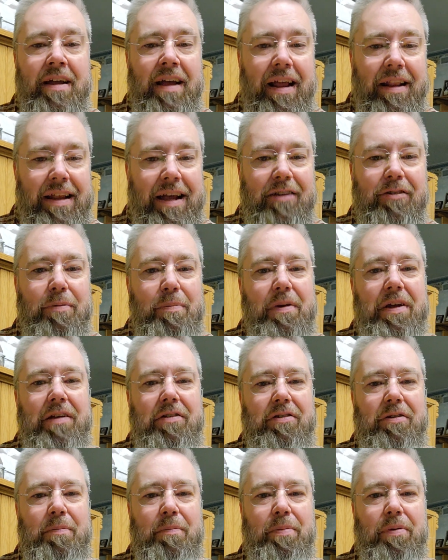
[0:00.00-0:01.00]
And that's the
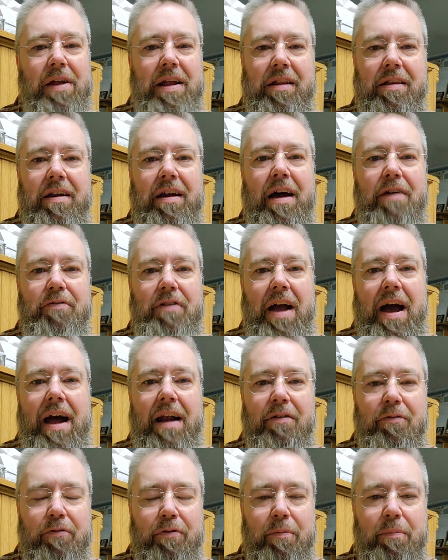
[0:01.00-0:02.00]
biggest complaint that I've
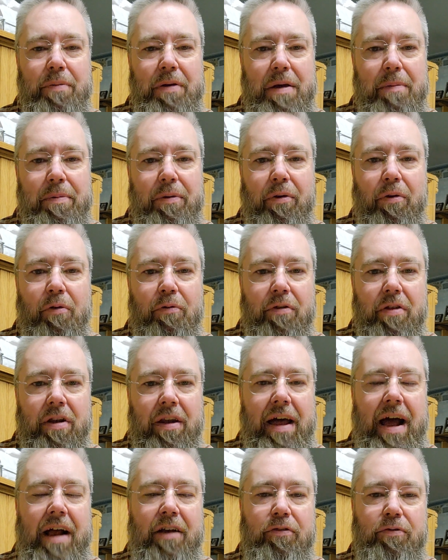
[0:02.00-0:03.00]
gotten from people over
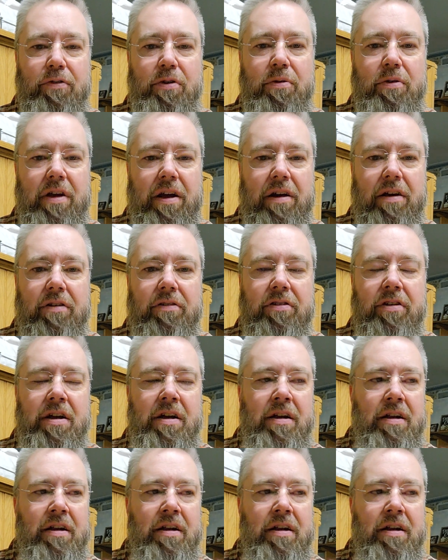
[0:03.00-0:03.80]
the last few years